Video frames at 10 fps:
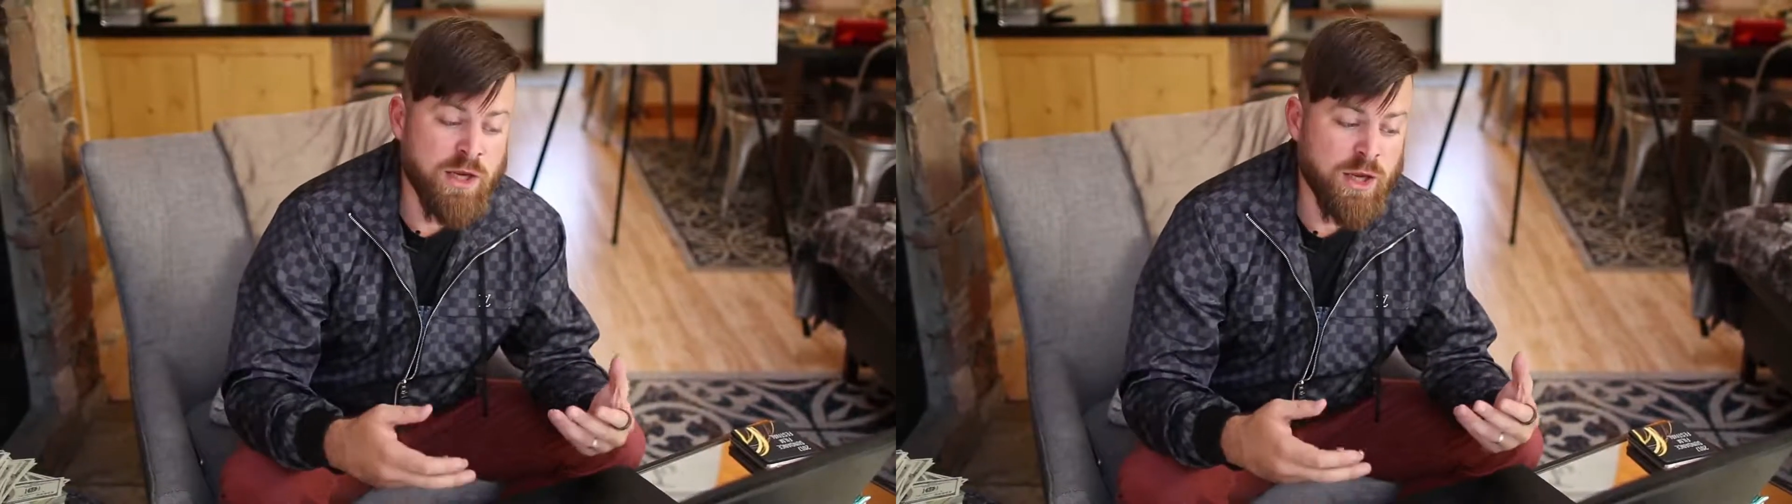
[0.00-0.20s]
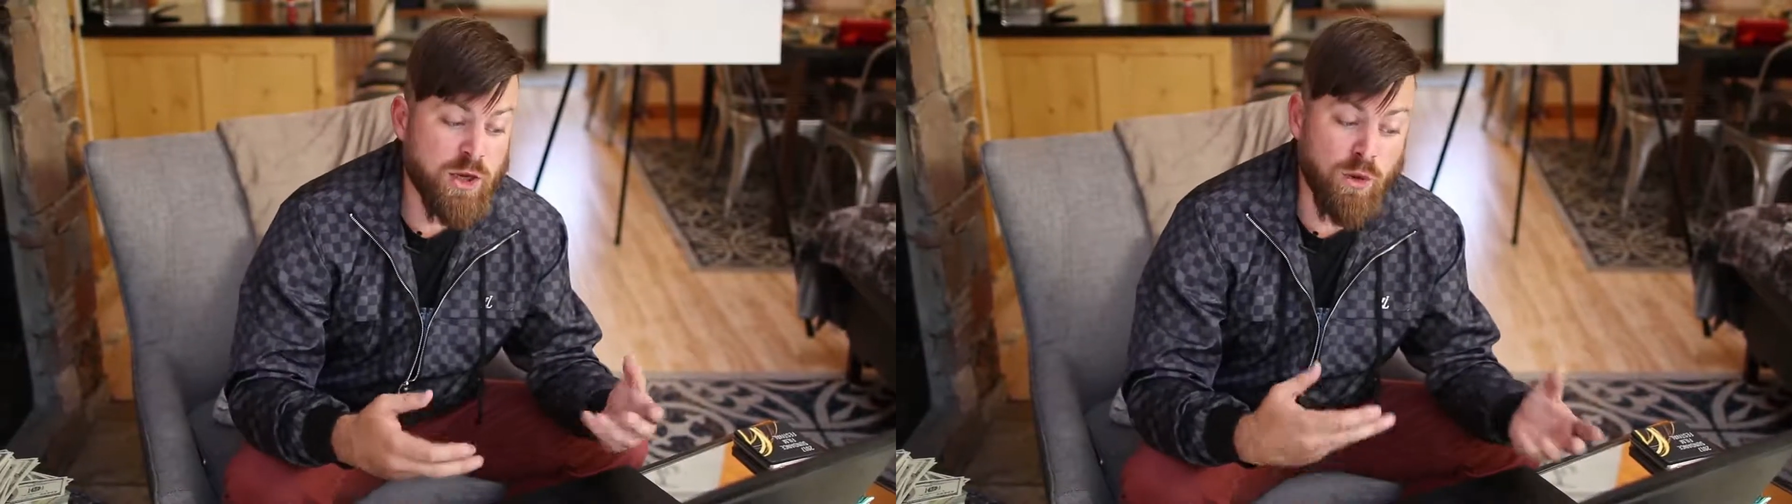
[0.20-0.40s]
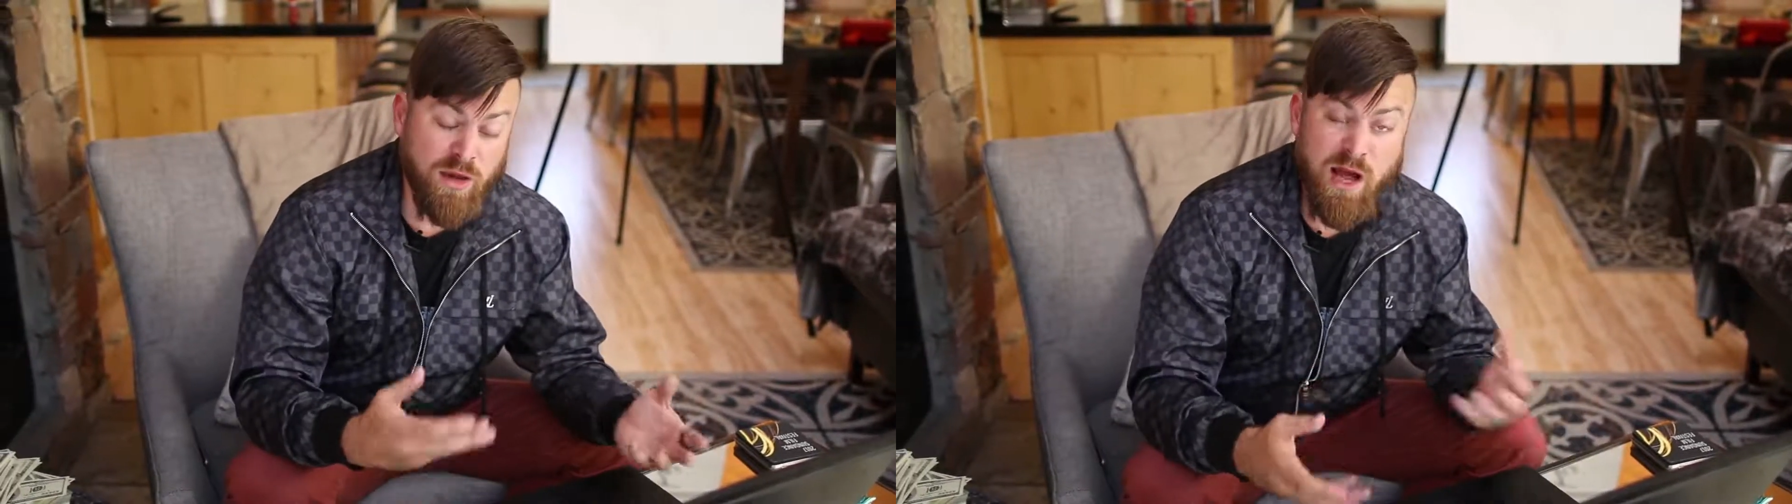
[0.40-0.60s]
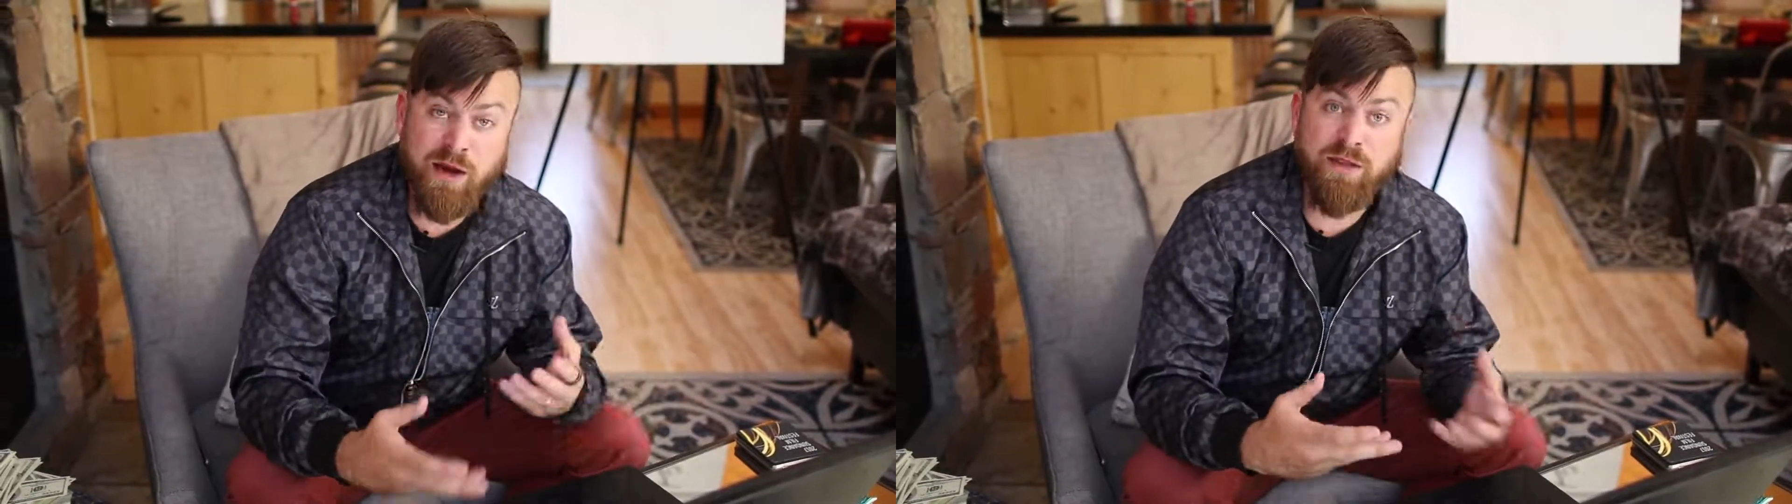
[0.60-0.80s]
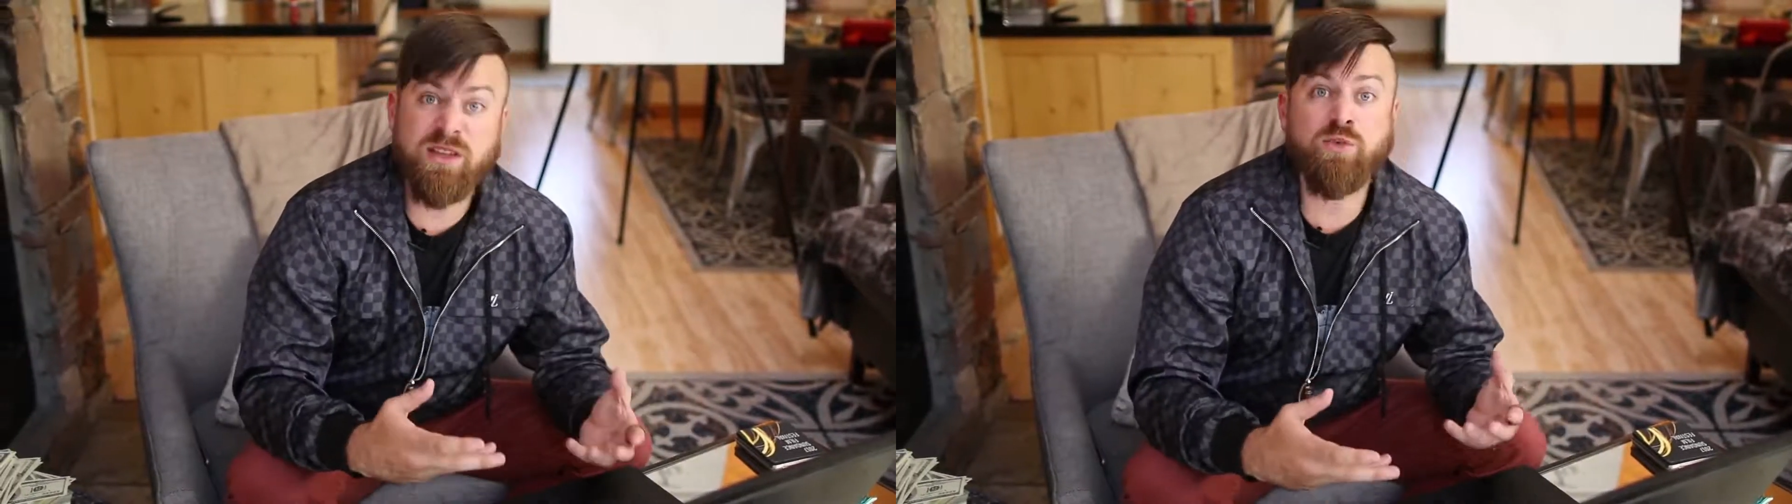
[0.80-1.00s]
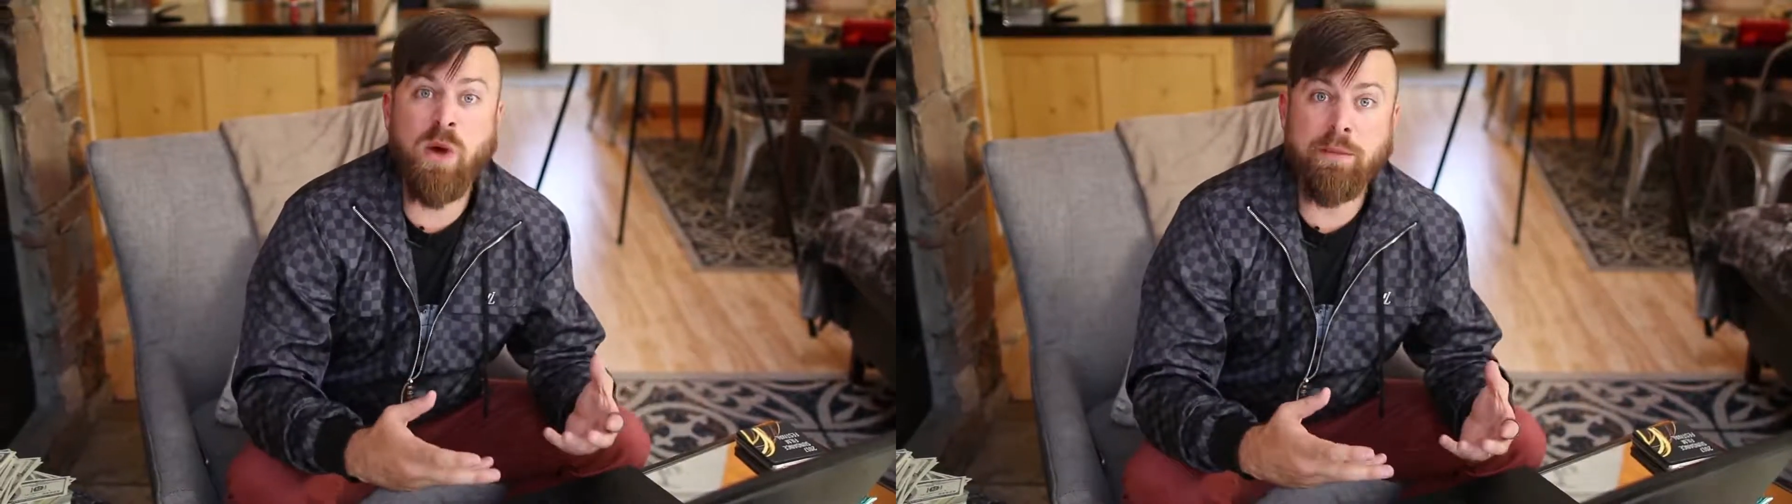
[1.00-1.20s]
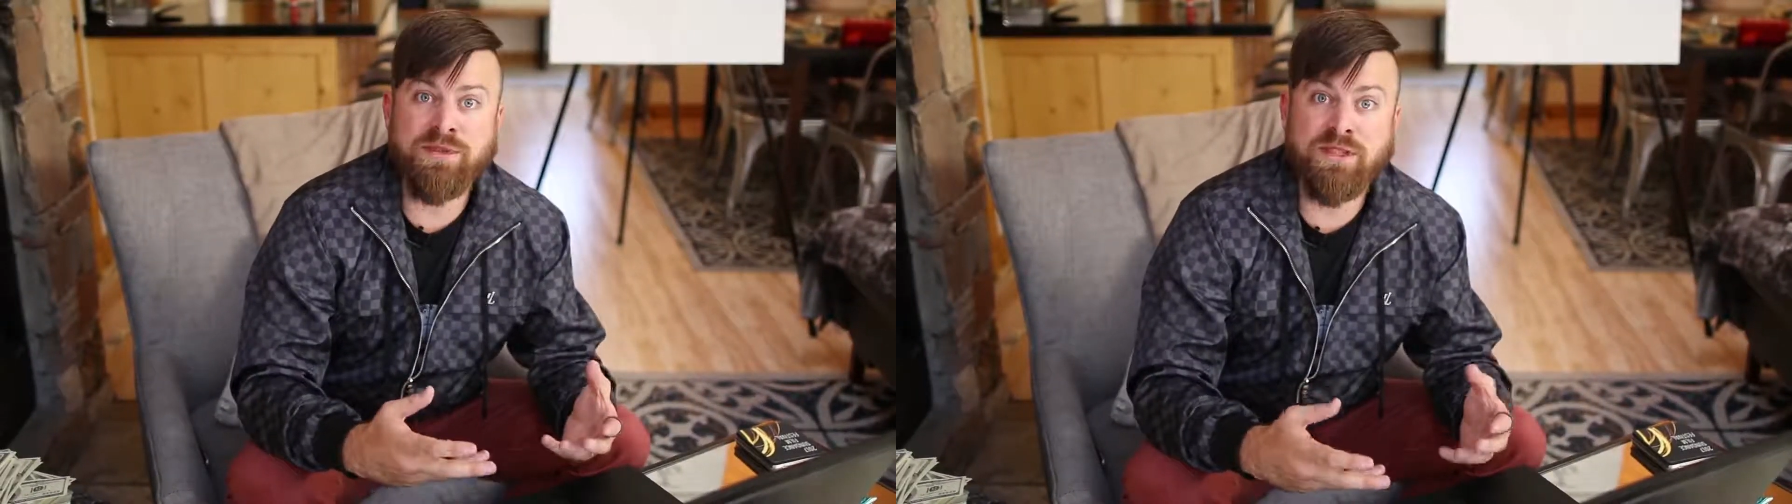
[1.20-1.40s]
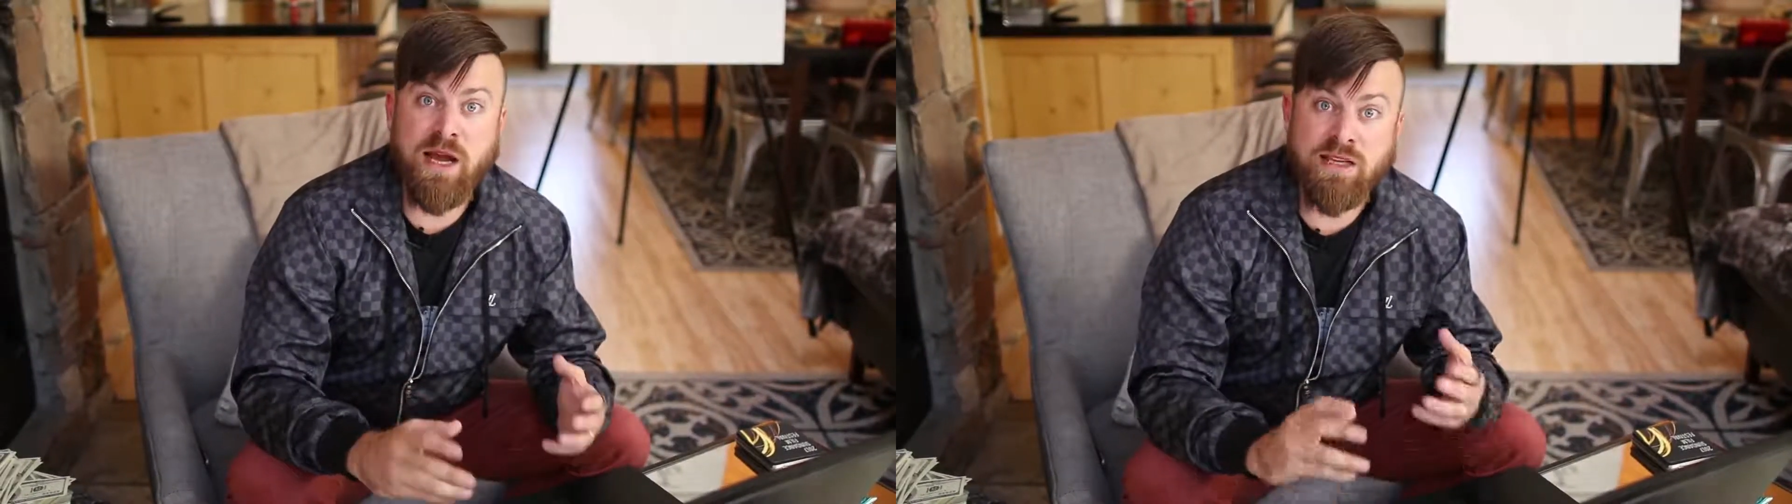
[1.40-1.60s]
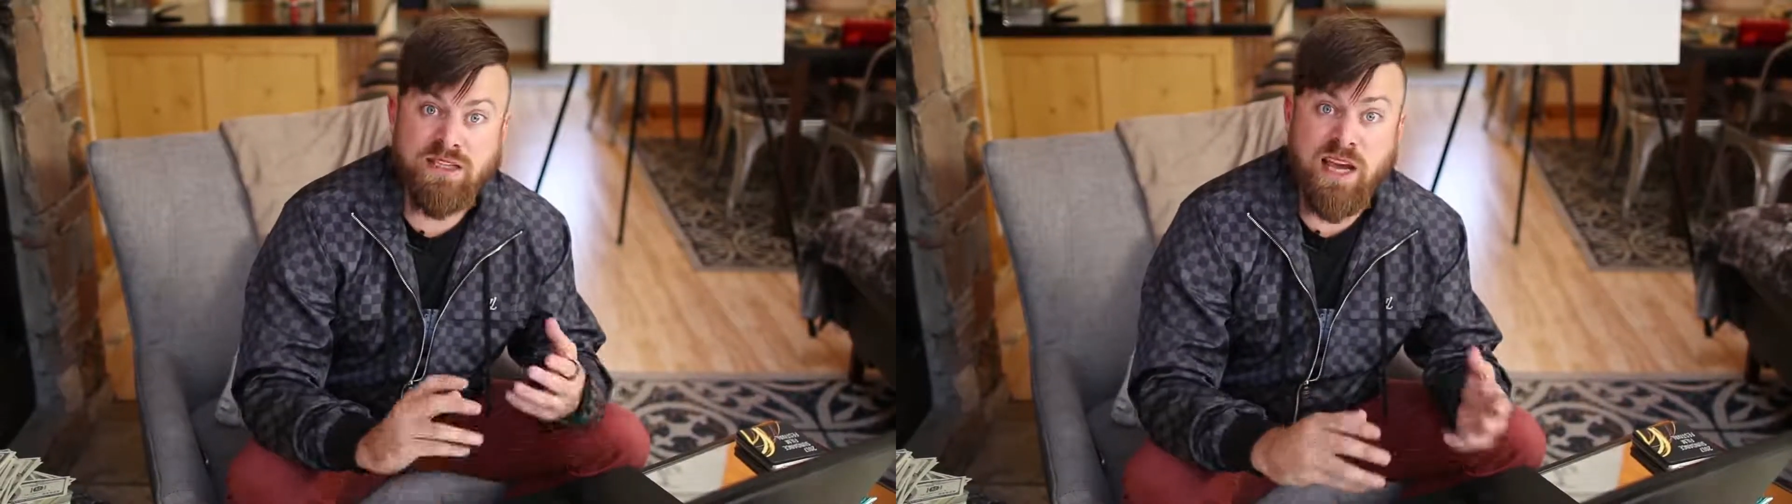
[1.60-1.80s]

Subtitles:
a lot of these websites